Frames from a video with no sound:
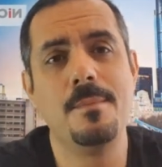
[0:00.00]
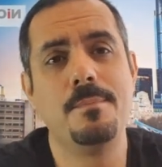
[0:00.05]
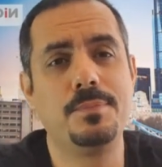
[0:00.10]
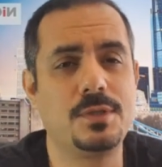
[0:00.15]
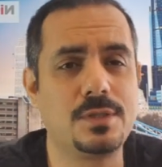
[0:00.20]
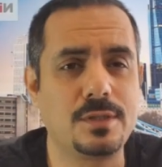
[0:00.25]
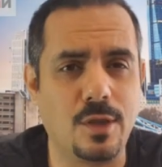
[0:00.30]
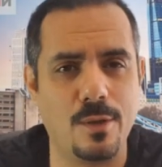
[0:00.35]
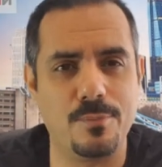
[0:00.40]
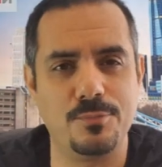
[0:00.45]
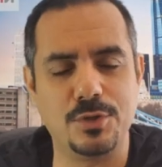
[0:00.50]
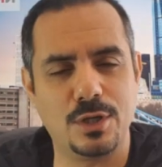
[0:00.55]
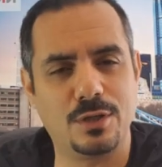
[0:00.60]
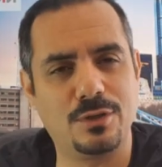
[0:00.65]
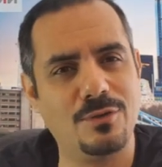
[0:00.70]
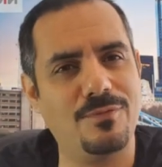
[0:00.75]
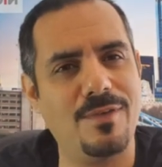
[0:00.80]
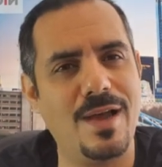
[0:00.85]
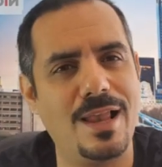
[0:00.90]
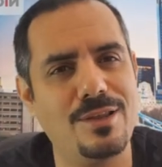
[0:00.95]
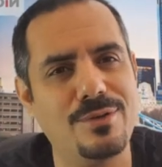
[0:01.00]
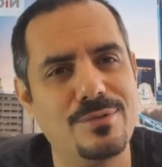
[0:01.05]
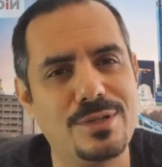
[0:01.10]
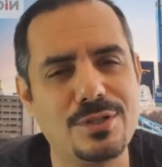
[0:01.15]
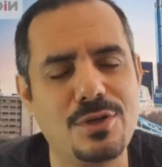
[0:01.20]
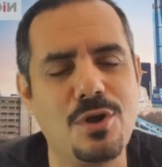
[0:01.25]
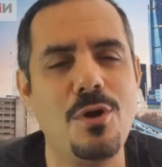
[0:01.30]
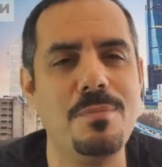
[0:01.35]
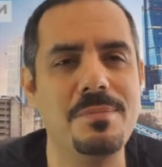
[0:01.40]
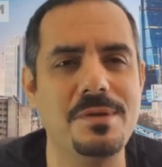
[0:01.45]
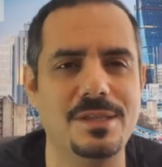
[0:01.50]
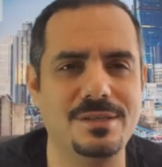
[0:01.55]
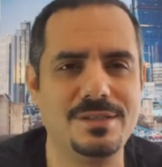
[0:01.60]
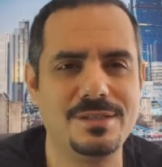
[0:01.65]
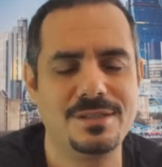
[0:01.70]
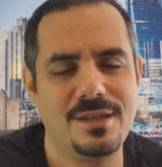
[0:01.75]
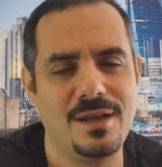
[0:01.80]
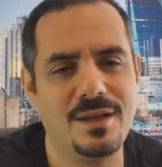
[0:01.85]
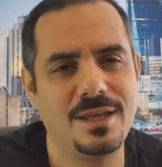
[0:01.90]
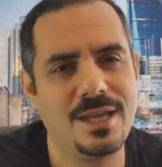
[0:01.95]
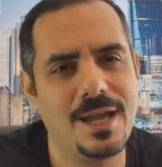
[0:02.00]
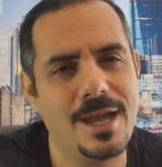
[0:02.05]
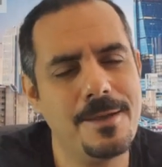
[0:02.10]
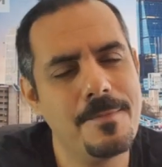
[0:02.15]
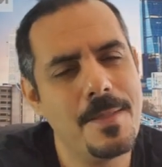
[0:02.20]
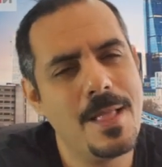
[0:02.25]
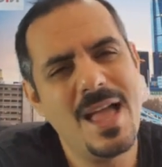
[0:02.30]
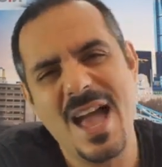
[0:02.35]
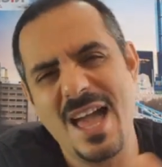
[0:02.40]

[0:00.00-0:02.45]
Subject to valuer's comments, okay?